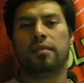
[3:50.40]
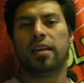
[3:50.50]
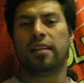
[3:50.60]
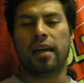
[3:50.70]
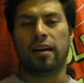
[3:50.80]

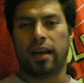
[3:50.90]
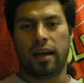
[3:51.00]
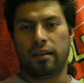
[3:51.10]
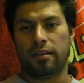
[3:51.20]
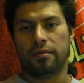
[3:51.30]
it, let me get the
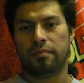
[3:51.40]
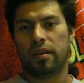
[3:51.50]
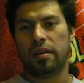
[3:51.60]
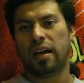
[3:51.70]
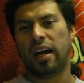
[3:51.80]
hell out of
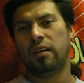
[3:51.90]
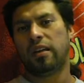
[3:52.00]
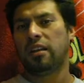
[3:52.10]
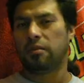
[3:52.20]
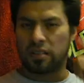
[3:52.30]
here.
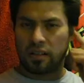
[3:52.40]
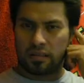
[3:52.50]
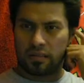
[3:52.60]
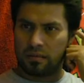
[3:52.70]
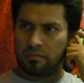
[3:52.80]
And
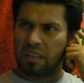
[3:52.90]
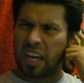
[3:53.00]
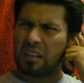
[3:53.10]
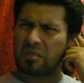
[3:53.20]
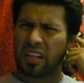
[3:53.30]

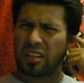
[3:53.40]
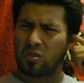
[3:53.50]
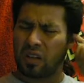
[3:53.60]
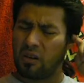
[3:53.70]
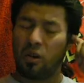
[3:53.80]

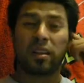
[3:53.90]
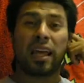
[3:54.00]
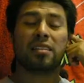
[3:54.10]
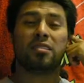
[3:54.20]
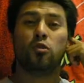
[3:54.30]

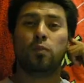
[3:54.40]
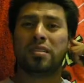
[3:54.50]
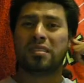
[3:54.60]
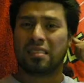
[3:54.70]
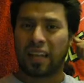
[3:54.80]
that
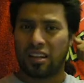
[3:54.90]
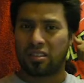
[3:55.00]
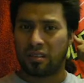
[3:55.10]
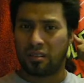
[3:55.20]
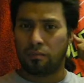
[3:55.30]
stupid
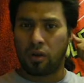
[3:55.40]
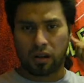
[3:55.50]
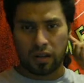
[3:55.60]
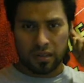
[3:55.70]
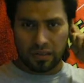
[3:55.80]
station,
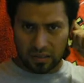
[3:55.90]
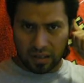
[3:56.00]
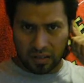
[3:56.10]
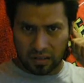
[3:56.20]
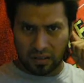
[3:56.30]
the Barclays
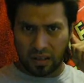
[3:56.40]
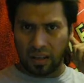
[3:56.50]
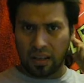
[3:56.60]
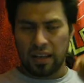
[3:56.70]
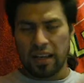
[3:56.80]
Center
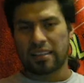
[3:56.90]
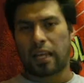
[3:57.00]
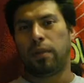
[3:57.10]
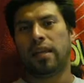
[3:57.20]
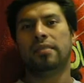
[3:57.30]
station,
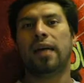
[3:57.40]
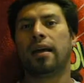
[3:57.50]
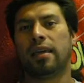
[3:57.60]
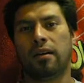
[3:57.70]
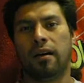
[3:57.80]
it's like
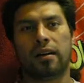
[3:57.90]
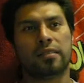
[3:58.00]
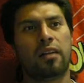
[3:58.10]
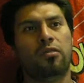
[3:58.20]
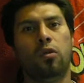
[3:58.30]
playing Donkey
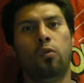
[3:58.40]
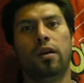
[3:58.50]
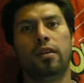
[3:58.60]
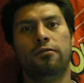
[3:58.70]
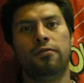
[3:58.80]
Kong, because I don't
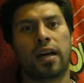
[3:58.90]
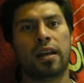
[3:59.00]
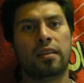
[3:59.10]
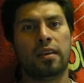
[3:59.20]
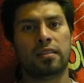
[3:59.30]
know where the
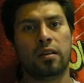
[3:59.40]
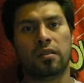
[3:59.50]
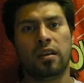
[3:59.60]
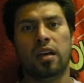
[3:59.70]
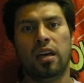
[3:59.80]
fuck anything is.